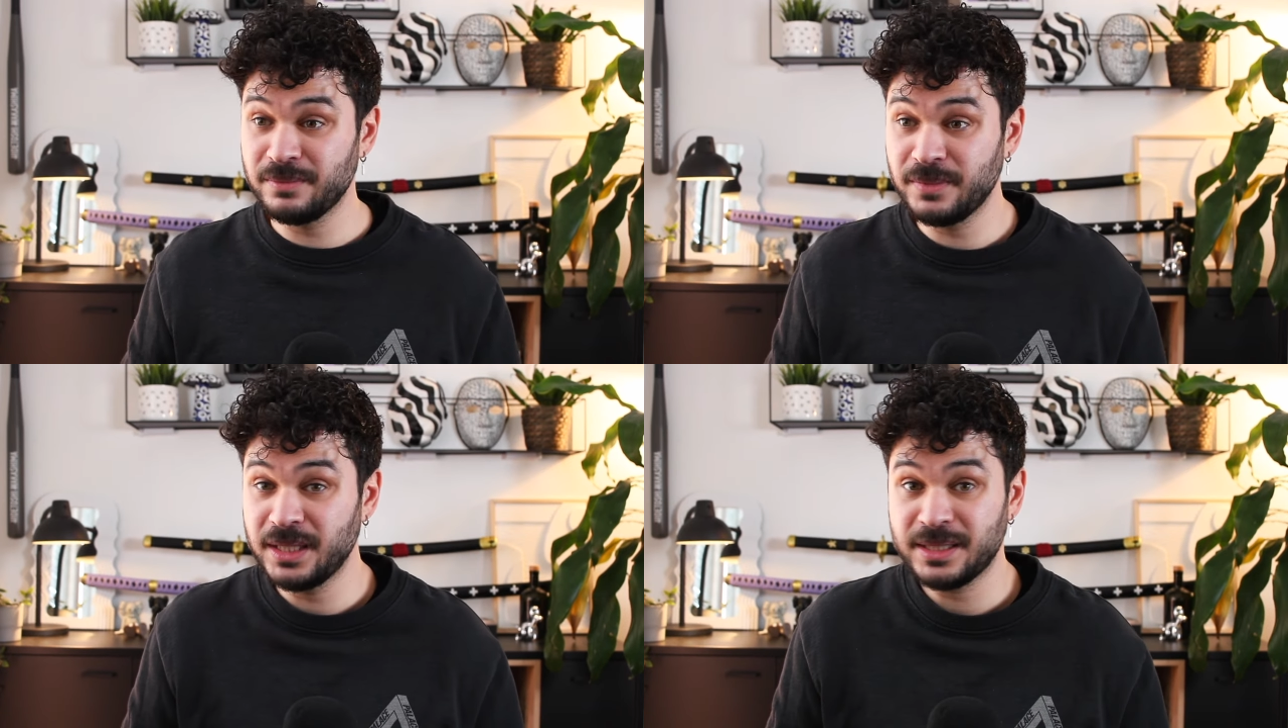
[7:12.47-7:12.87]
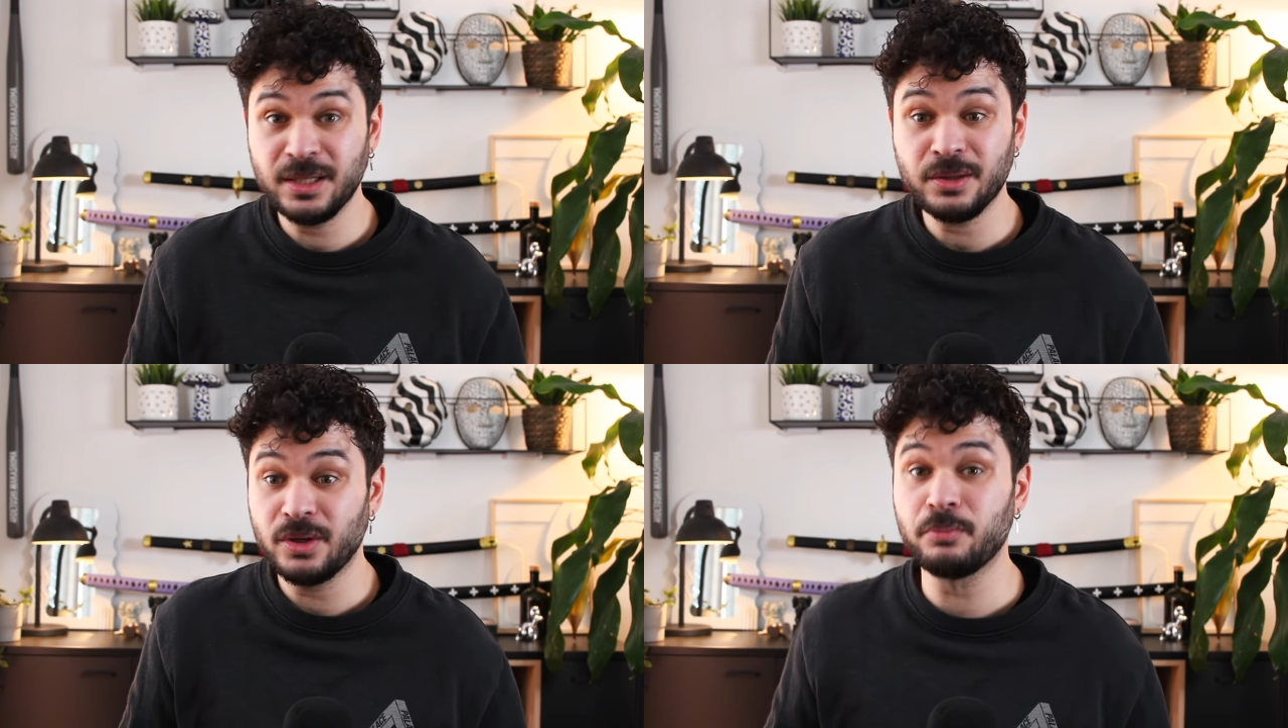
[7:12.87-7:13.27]
it's
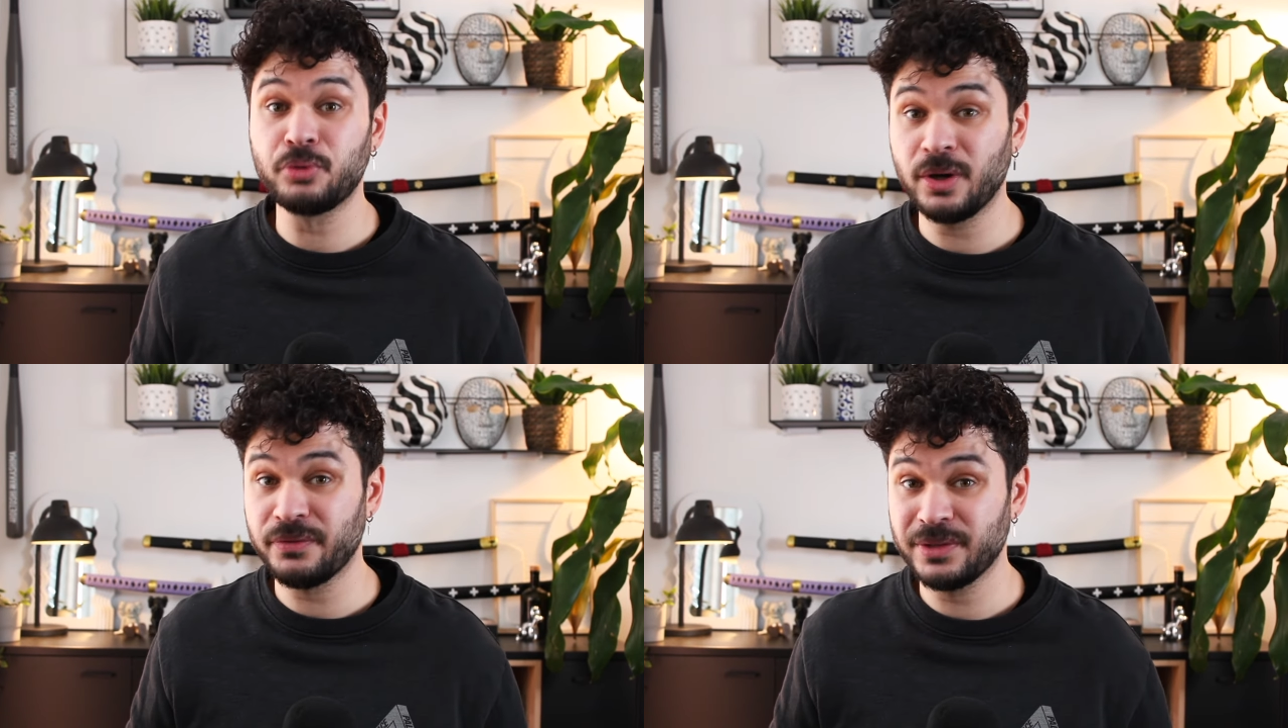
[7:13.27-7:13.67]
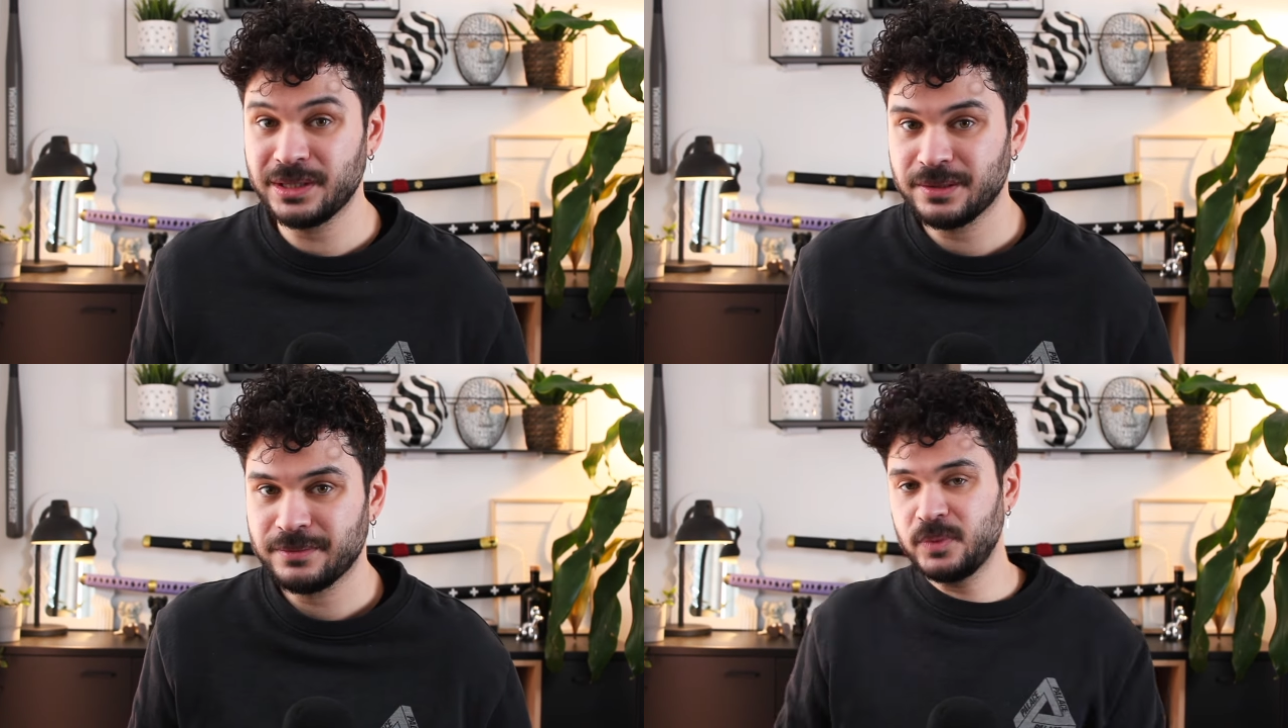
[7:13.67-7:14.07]
not
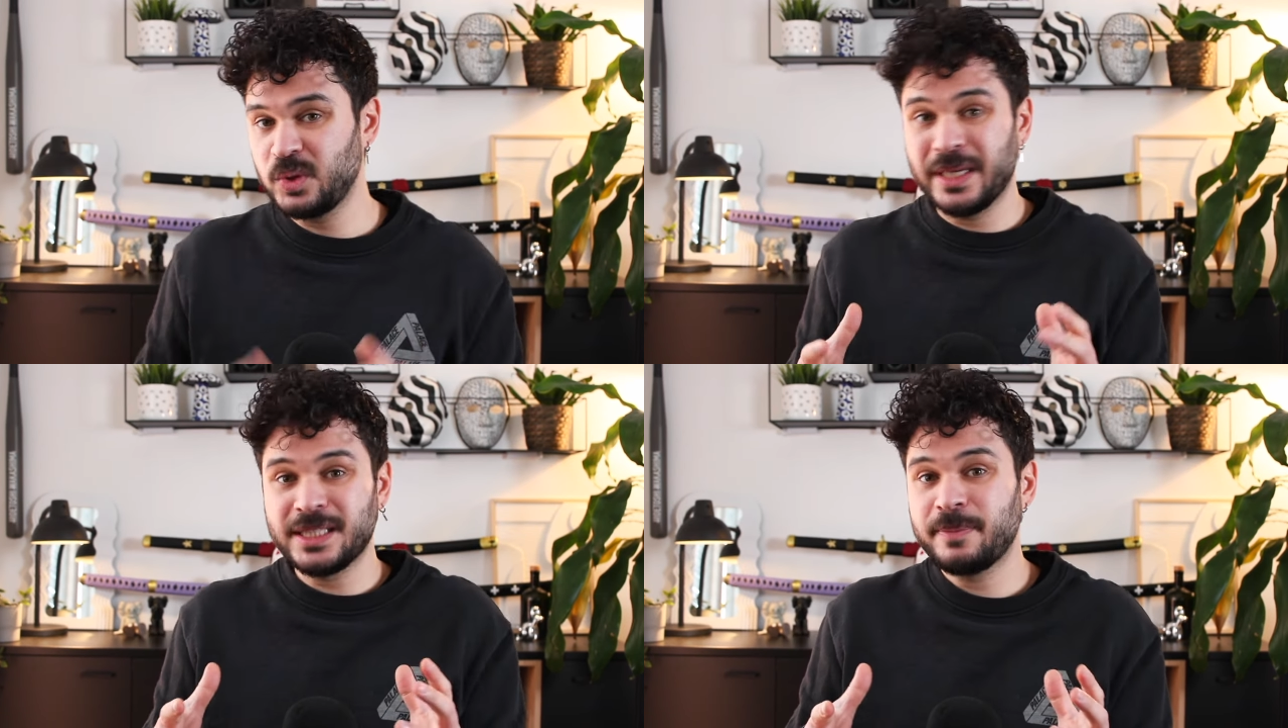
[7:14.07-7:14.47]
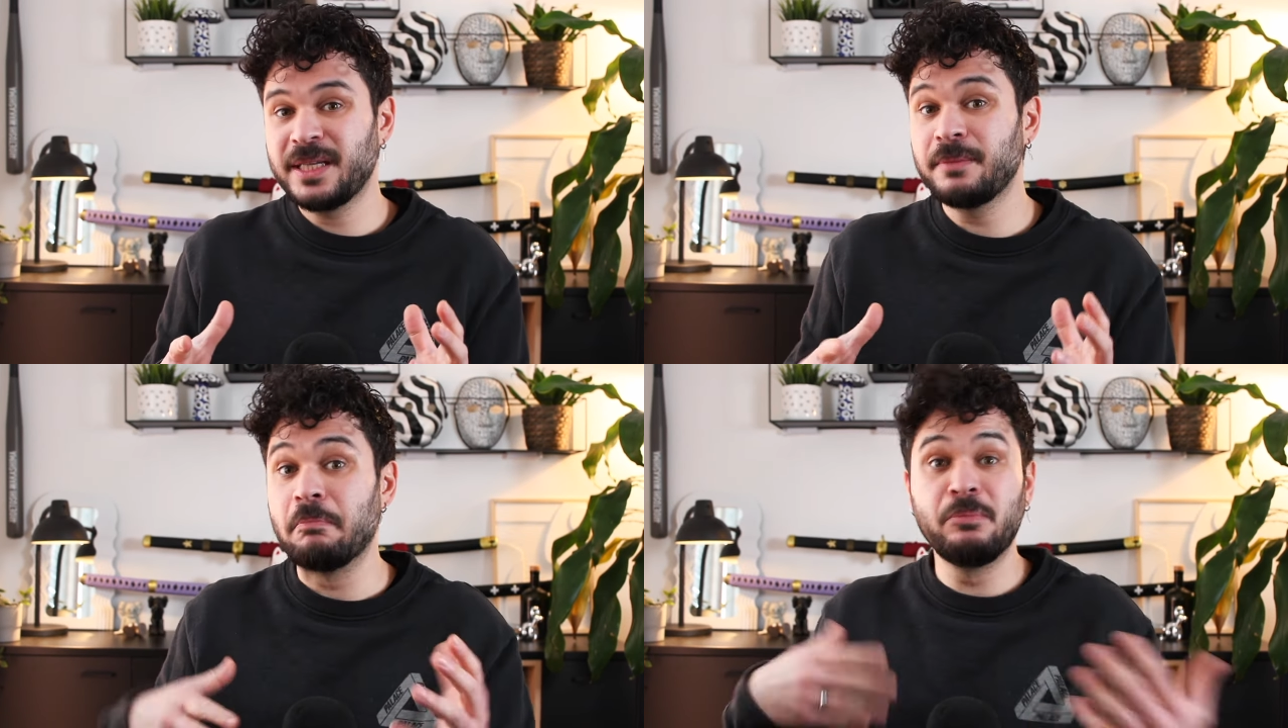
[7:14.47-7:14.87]
non-profit. You can
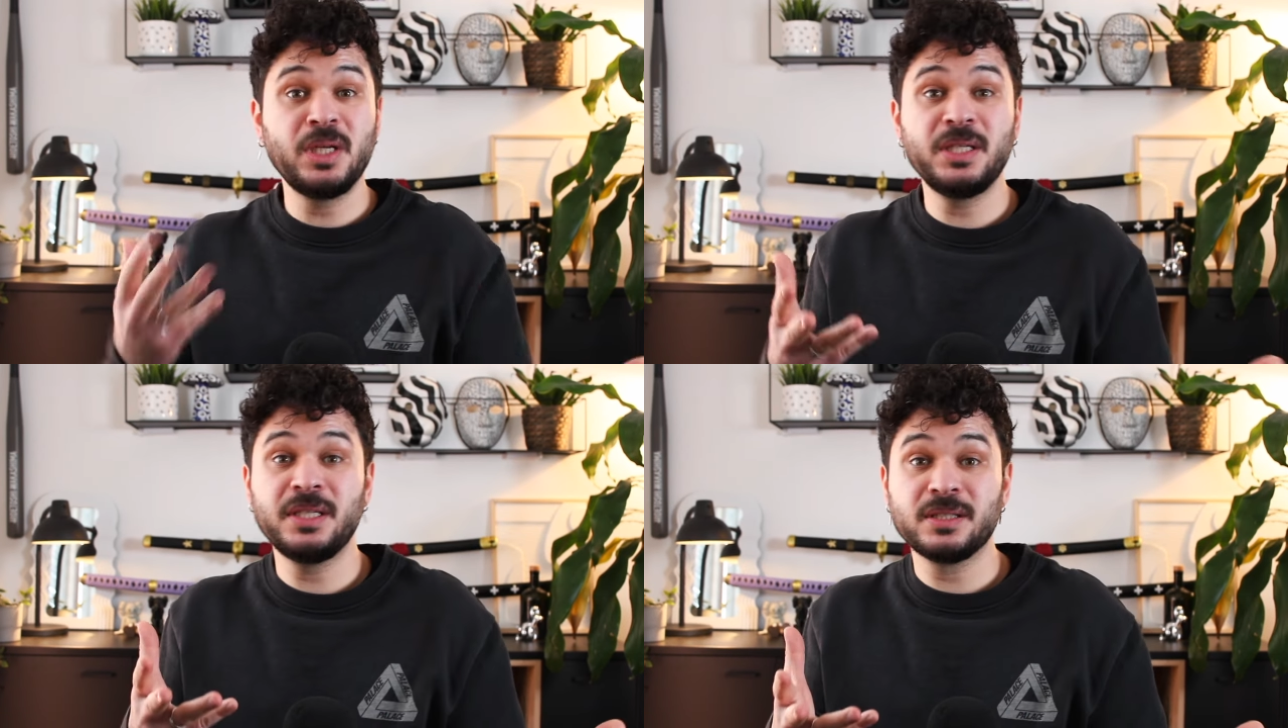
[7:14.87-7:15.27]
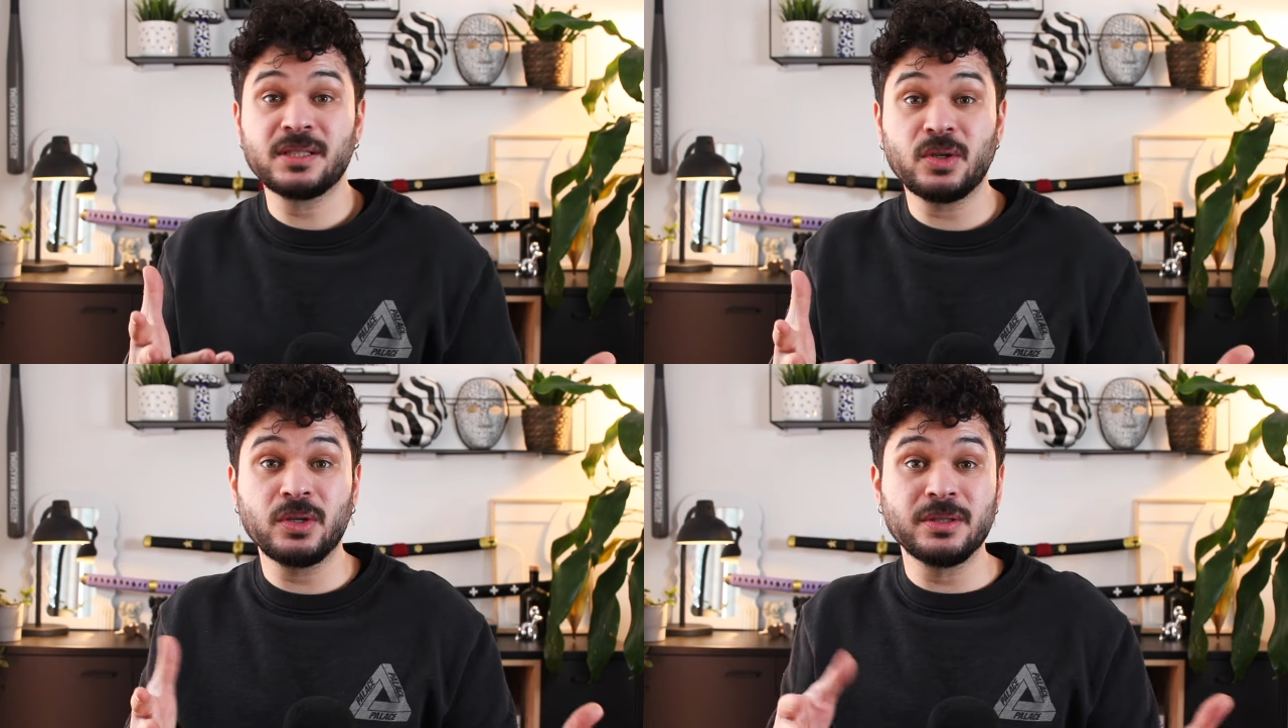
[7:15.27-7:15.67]
spend
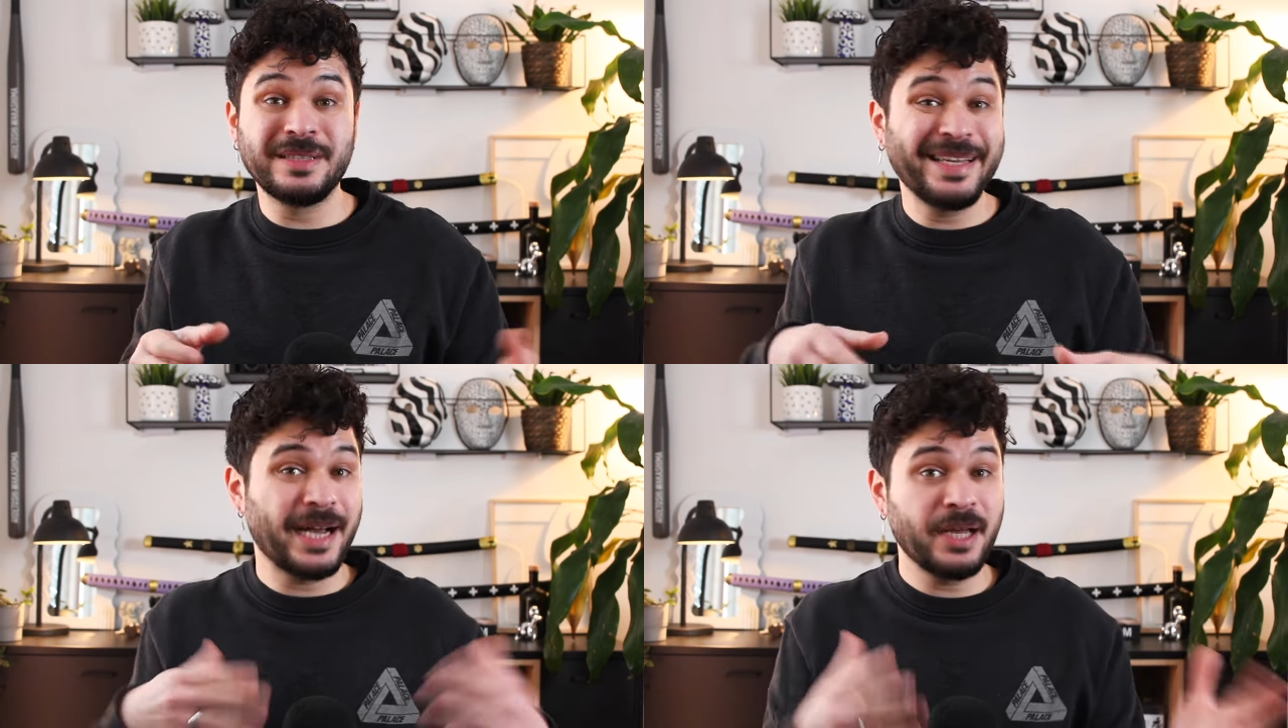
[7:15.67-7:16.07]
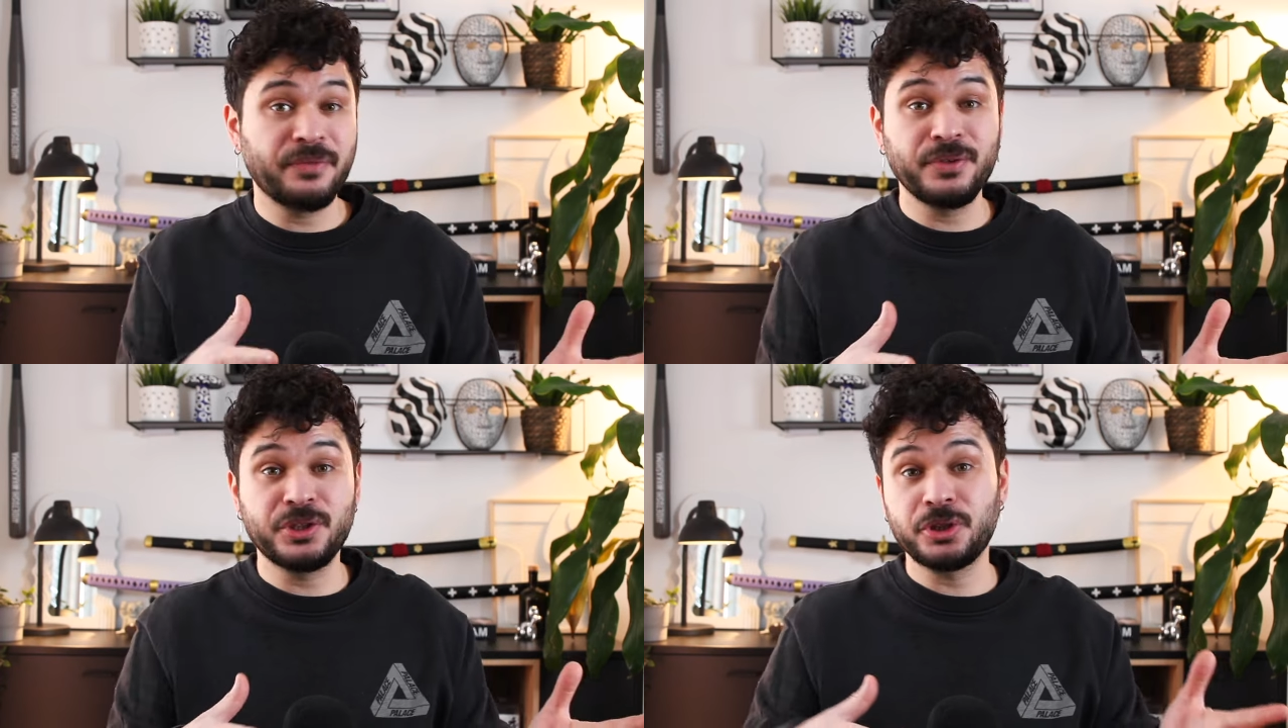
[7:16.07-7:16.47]
millions on A I
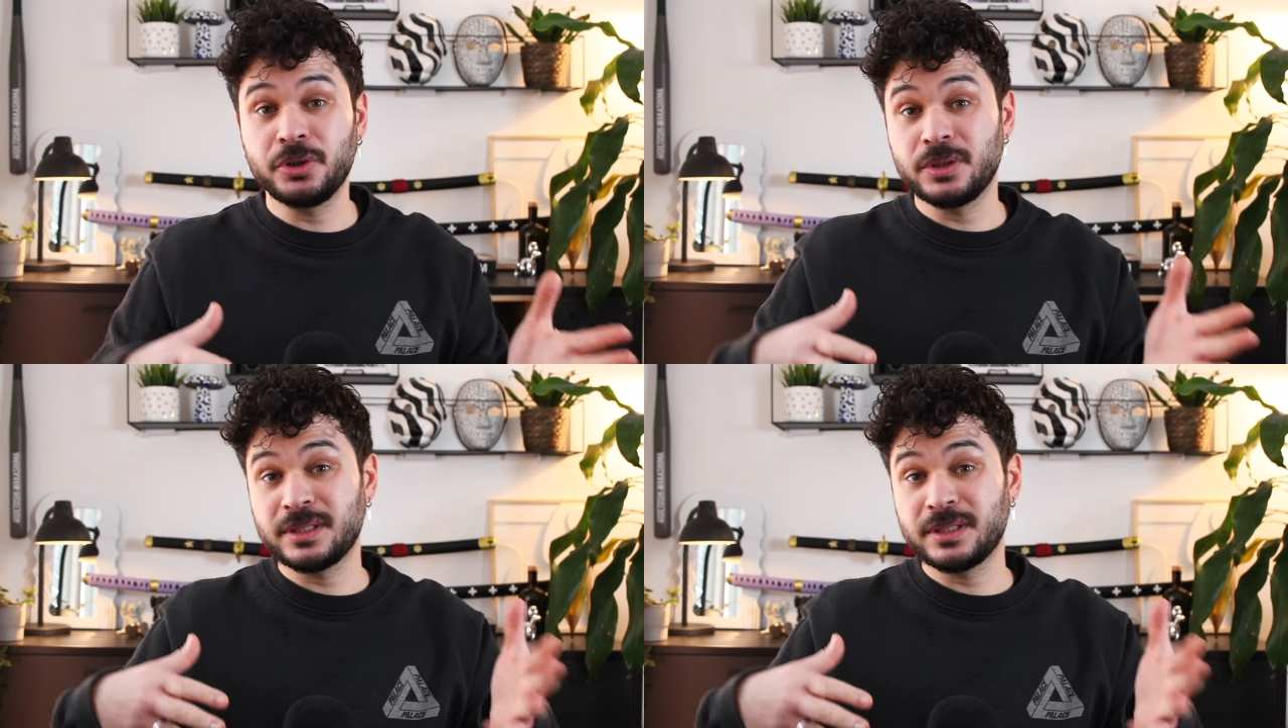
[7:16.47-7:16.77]
features,